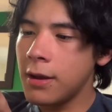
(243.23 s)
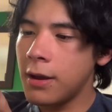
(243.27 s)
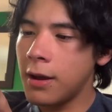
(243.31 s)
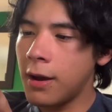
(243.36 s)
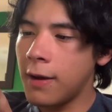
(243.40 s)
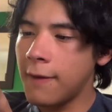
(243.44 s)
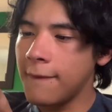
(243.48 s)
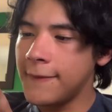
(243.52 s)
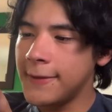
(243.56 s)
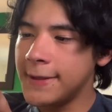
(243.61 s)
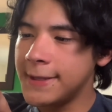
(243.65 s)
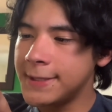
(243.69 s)

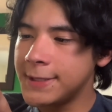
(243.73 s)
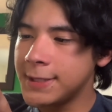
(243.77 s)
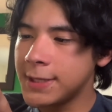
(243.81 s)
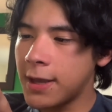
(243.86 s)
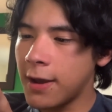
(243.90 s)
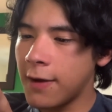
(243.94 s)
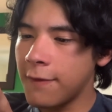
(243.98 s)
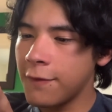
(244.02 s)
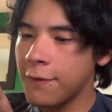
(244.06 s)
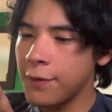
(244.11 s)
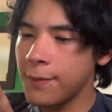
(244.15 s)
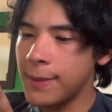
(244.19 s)
of its
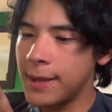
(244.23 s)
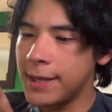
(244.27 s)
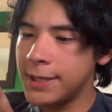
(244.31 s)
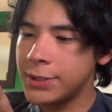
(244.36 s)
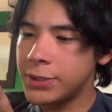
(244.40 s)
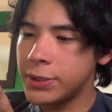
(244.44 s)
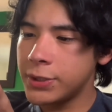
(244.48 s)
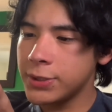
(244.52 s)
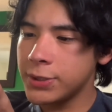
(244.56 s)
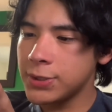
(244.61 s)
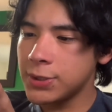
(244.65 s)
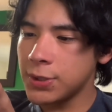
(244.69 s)

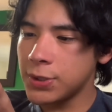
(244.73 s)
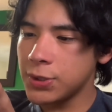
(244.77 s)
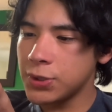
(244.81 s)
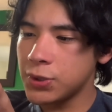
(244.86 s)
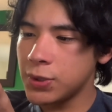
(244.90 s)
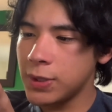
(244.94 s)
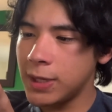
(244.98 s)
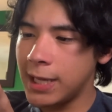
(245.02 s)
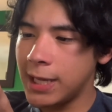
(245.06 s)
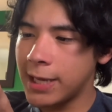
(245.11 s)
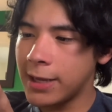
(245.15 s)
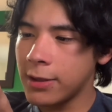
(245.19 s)
governmental
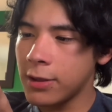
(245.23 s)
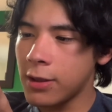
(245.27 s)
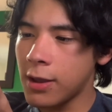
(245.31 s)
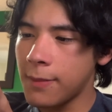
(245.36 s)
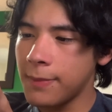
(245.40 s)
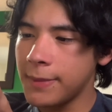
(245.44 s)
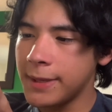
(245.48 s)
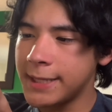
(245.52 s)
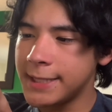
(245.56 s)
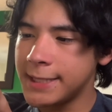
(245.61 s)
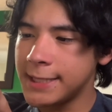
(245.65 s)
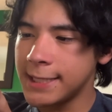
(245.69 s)

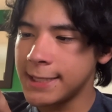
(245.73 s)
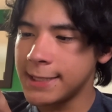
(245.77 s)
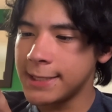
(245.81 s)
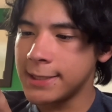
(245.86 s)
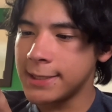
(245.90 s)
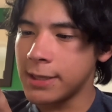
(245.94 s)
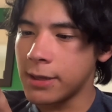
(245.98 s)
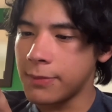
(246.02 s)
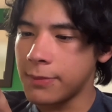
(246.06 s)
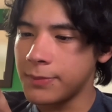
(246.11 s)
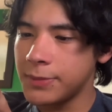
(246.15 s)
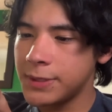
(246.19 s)
socio-economic
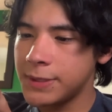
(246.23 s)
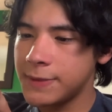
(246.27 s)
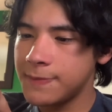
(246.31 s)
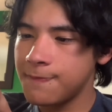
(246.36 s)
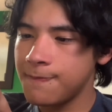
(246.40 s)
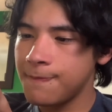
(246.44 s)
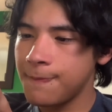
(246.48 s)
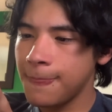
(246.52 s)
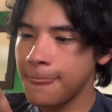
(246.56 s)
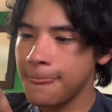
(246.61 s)
systems.